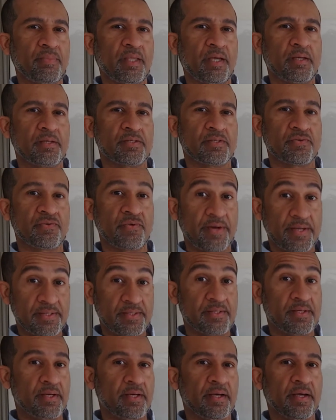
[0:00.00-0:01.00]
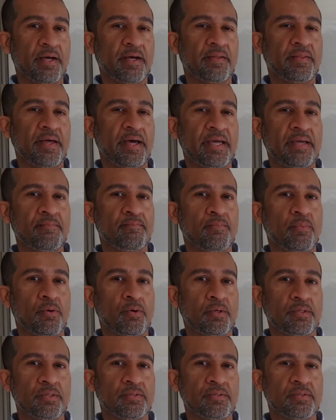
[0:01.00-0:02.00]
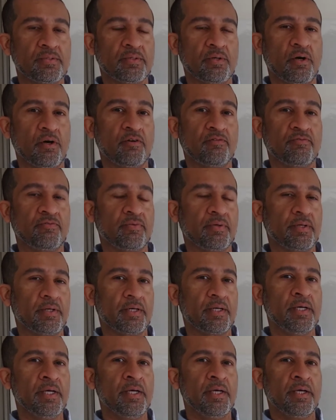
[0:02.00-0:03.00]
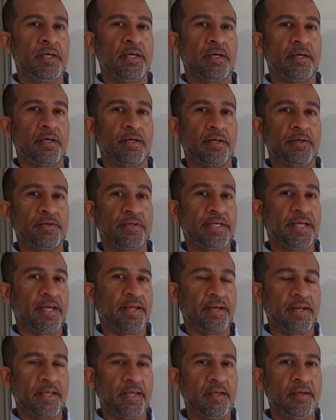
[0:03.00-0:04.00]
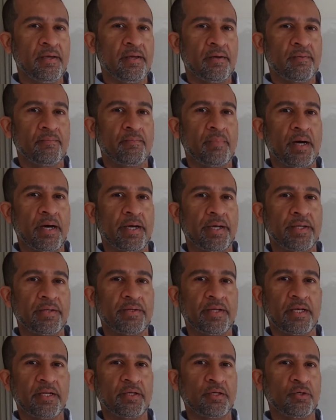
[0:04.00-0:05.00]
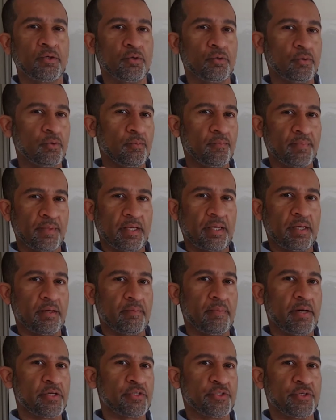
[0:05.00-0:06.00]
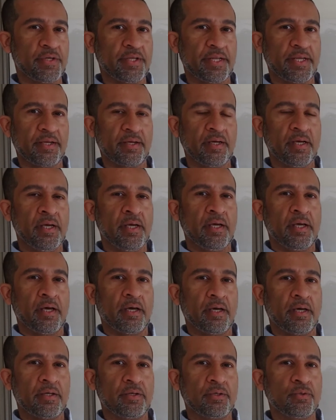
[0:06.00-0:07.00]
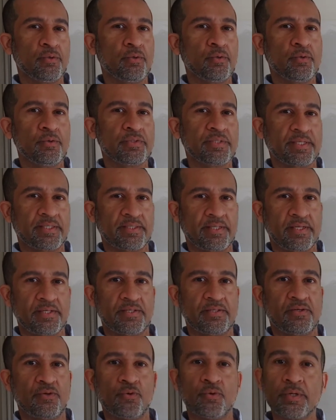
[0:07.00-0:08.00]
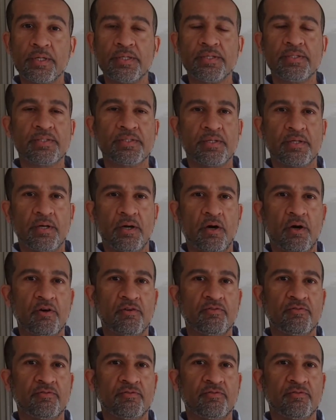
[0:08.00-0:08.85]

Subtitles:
stress the importance of TNA by telling you, by sharing two success stories of